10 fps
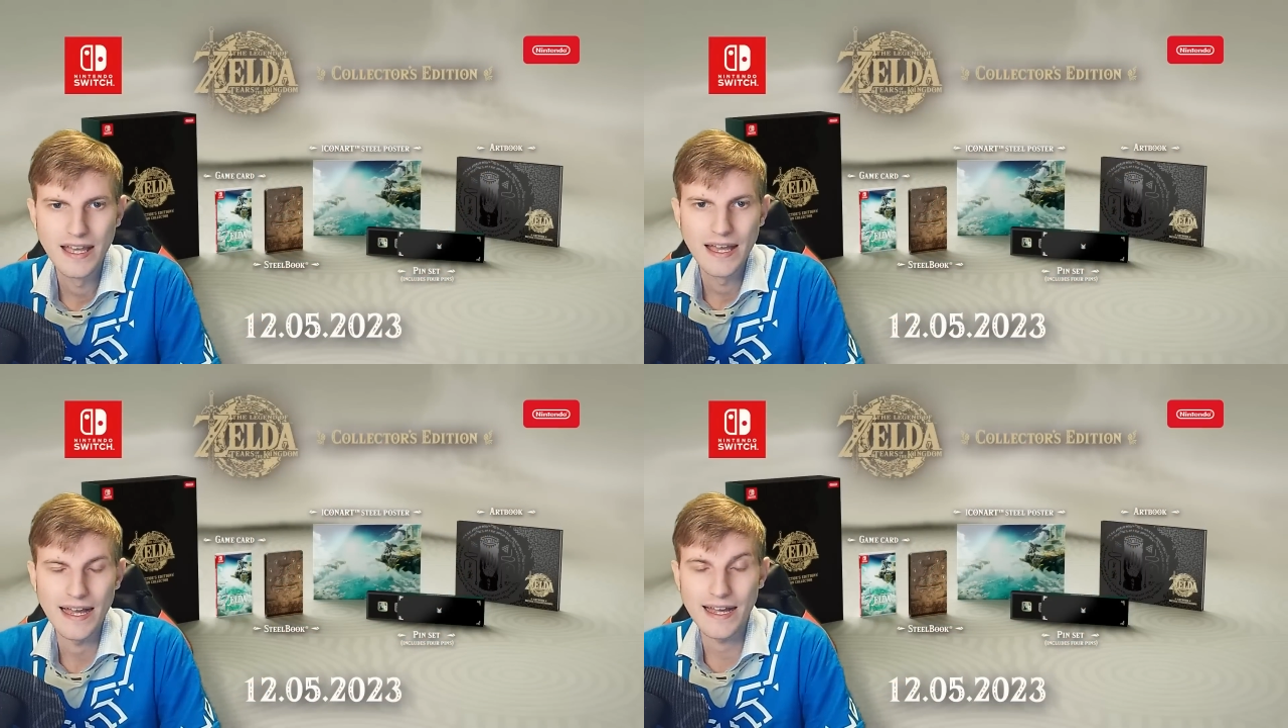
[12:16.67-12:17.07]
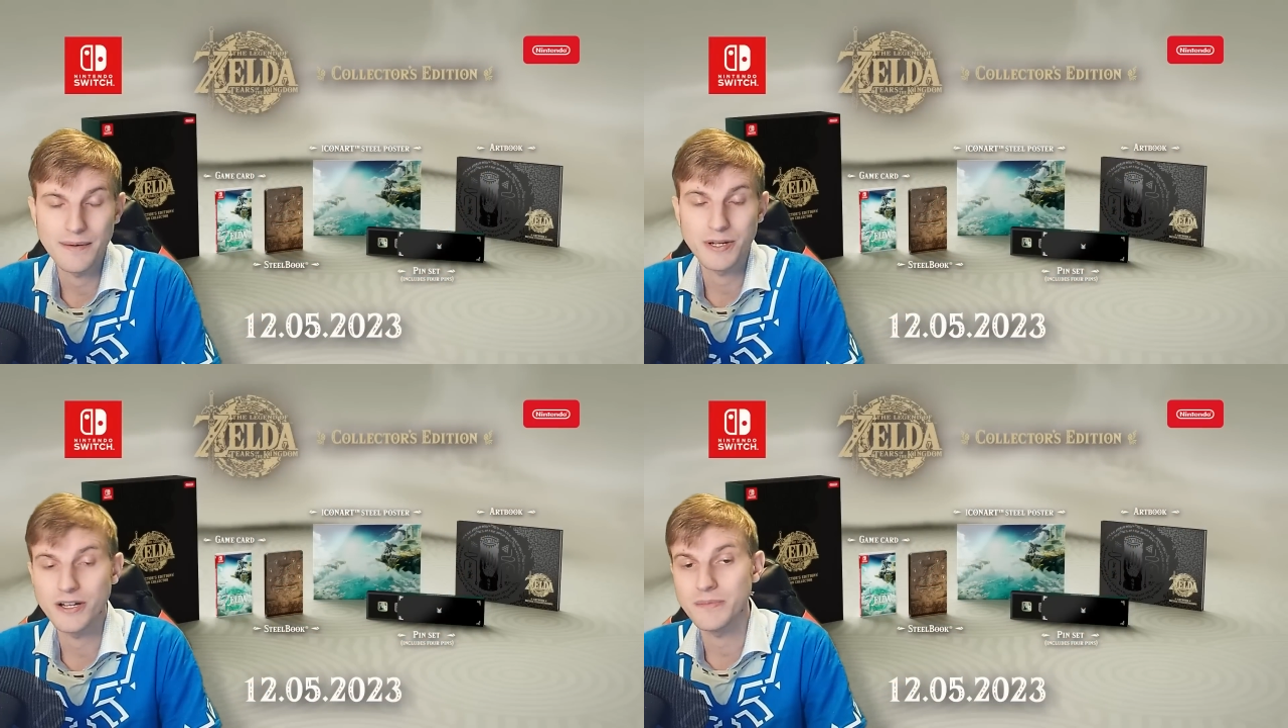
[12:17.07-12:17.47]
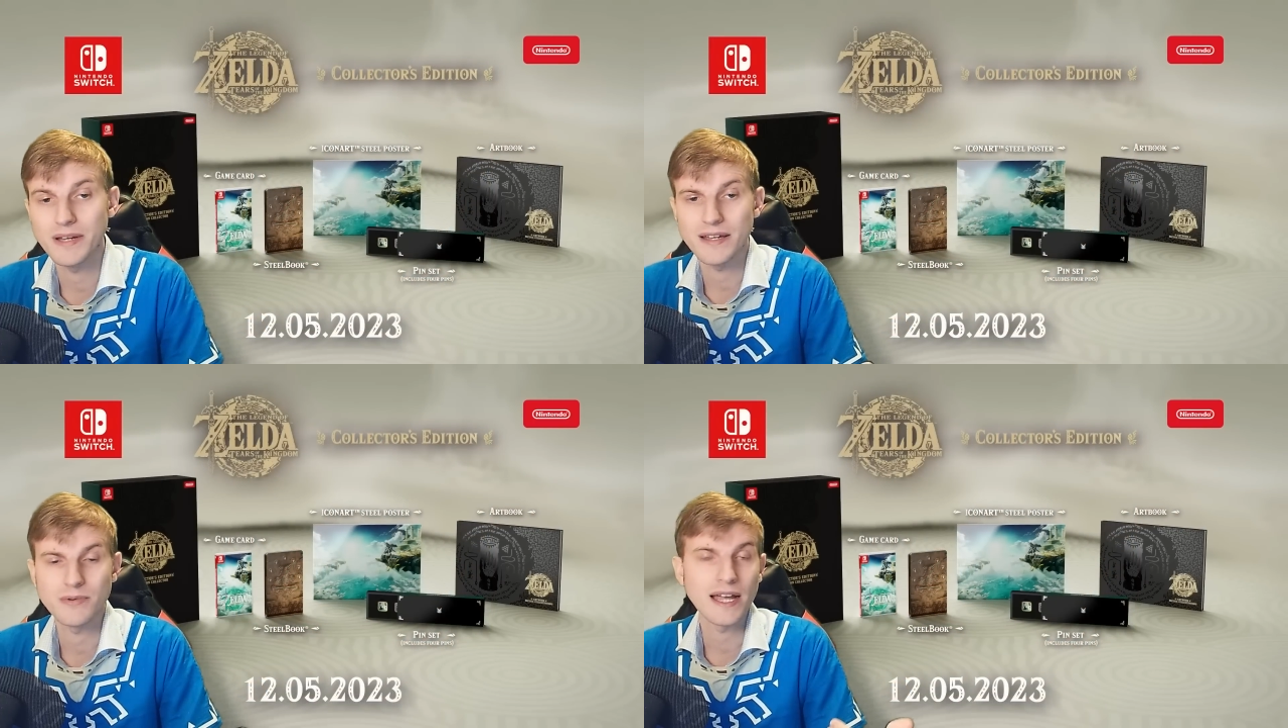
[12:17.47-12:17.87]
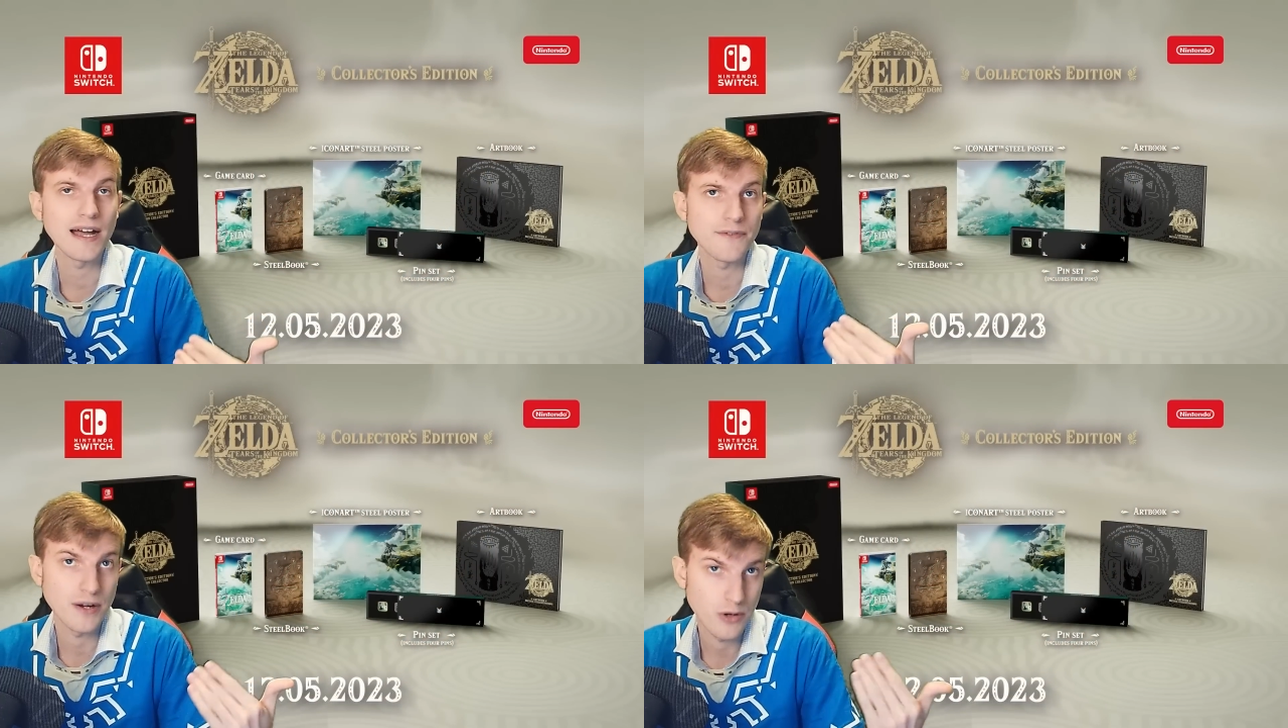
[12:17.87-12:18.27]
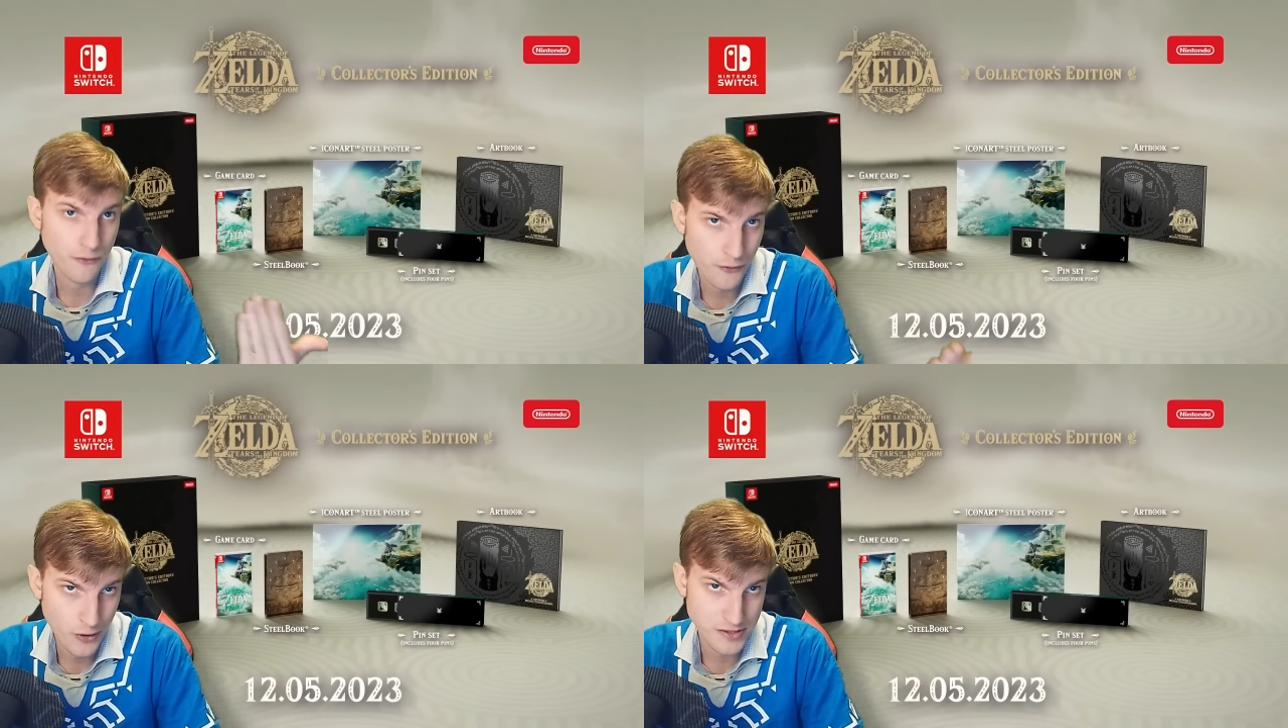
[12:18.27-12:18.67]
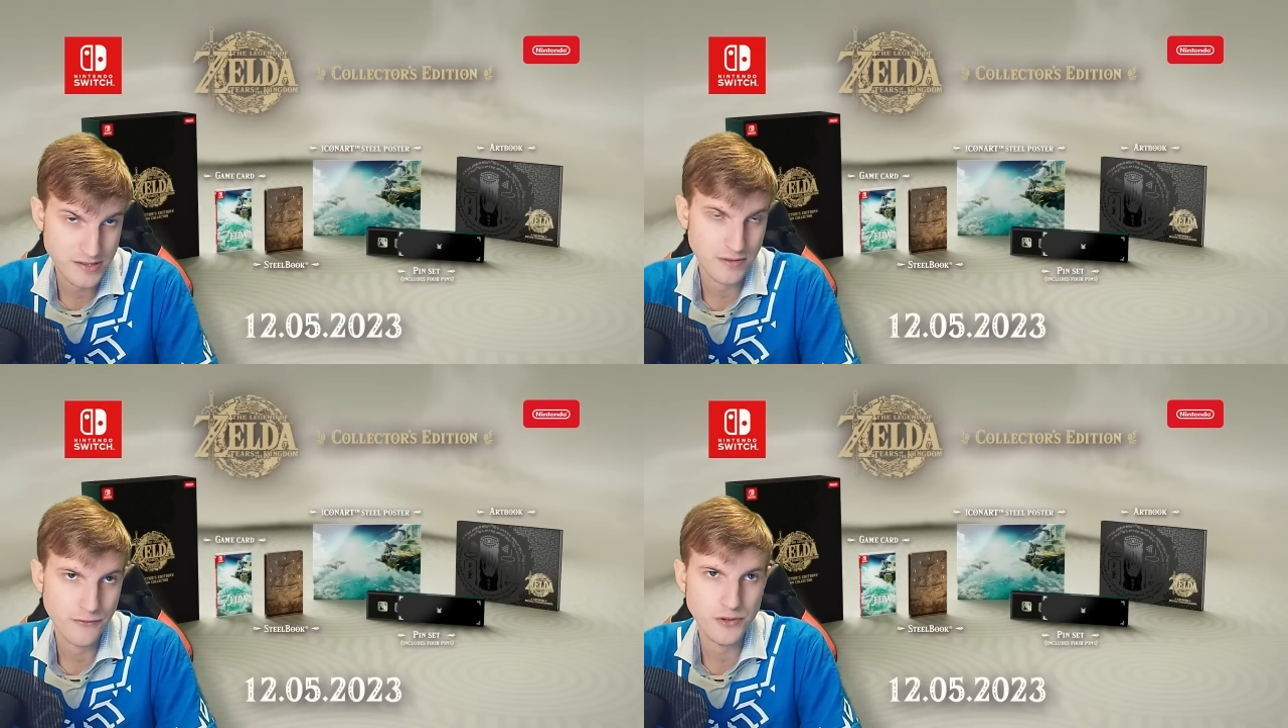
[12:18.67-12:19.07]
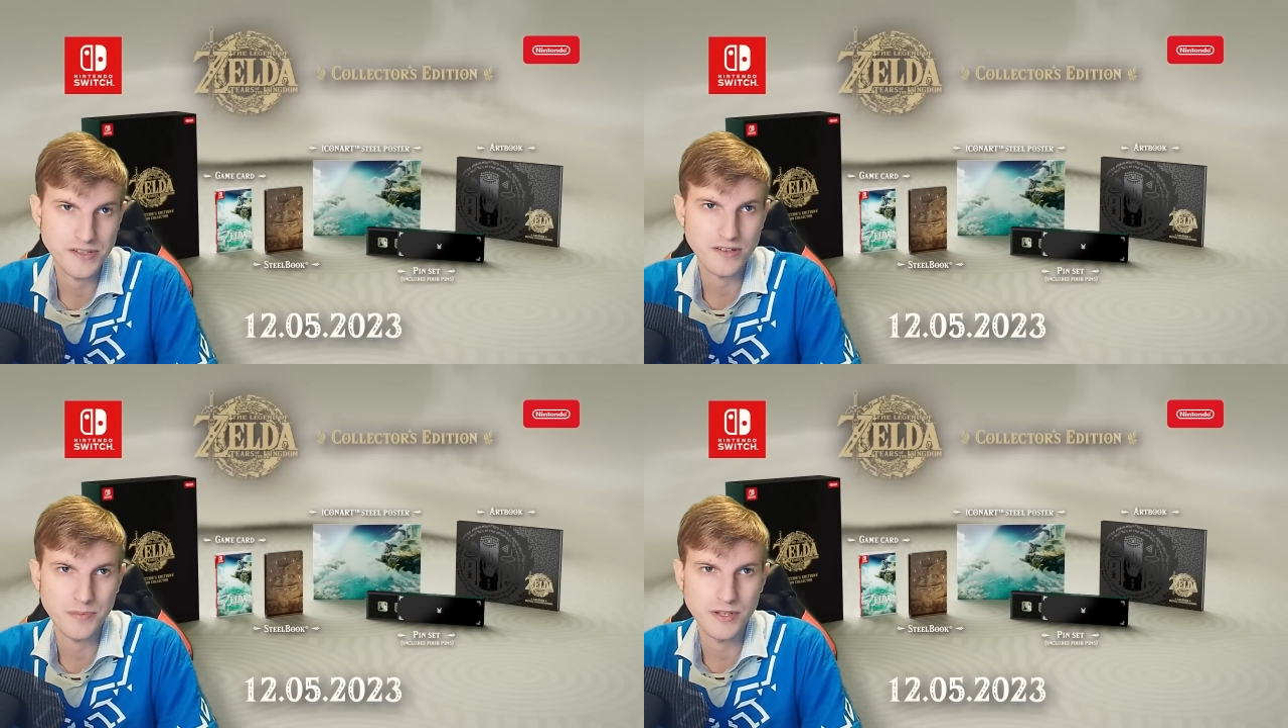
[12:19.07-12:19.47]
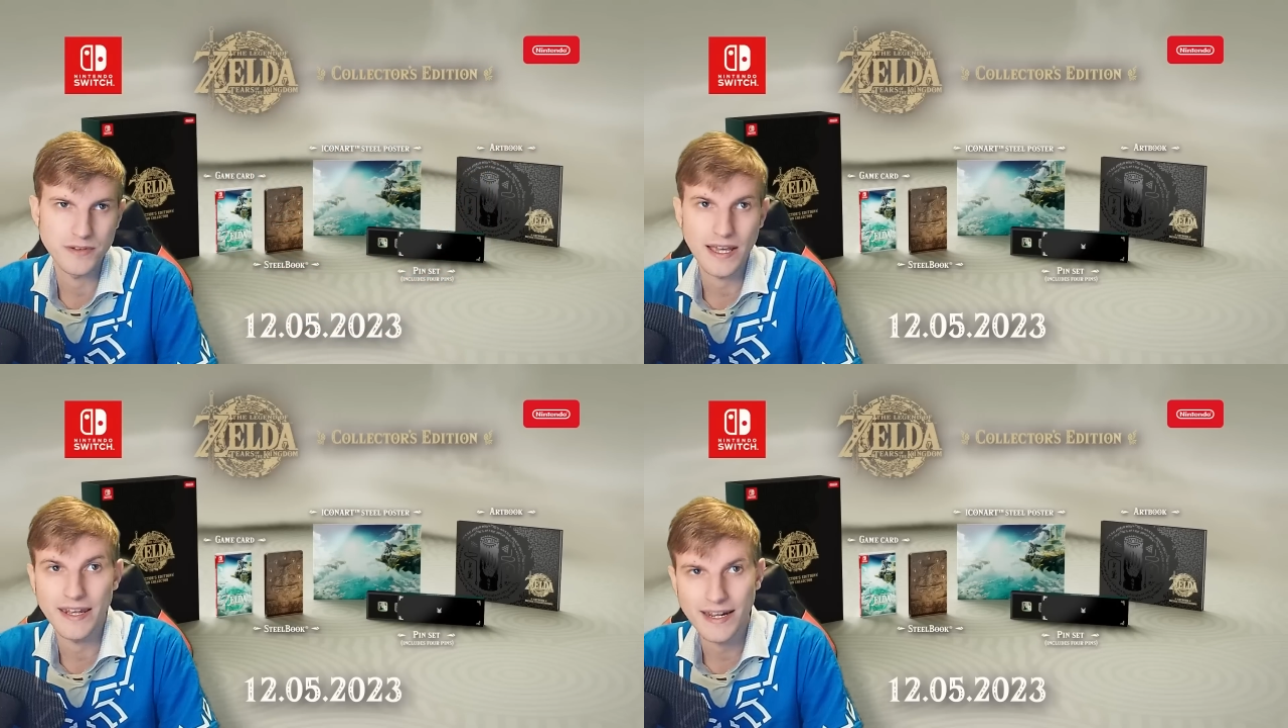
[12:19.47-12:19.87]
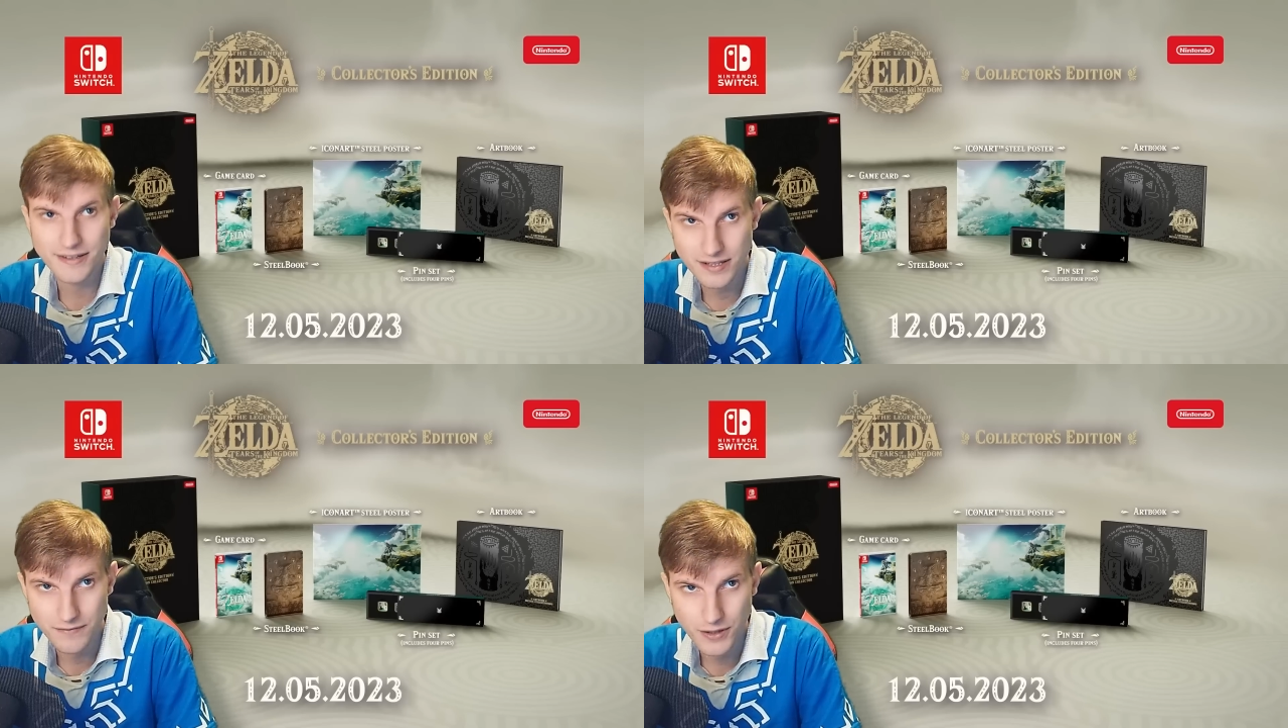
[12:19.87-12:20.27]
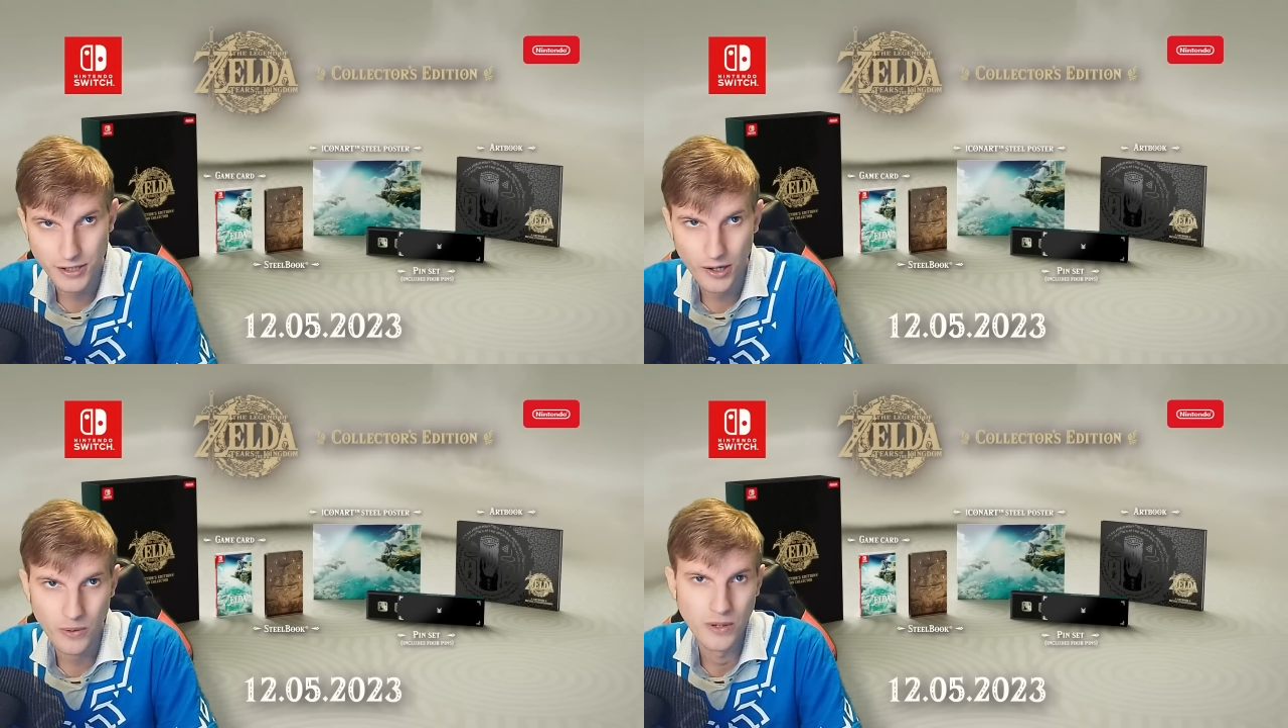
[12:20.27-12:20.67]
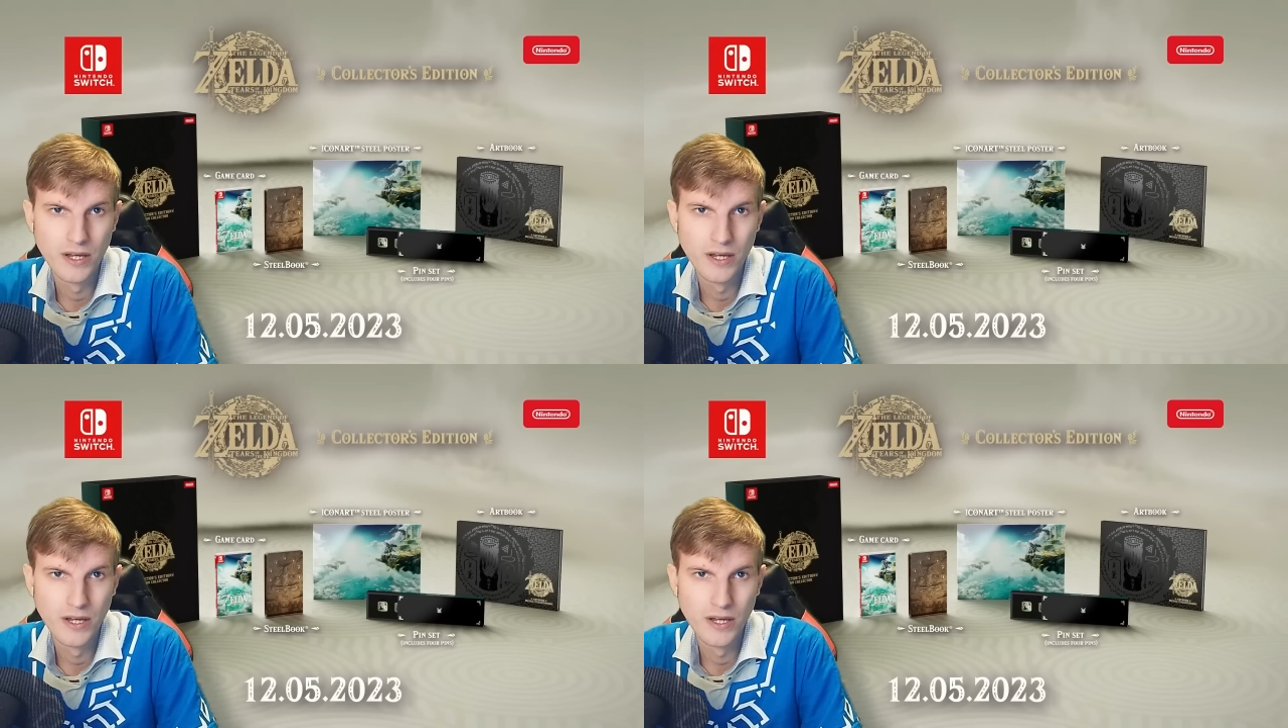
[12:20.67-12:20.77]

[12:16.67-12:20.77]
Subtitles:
we have our first fully scripted and edited video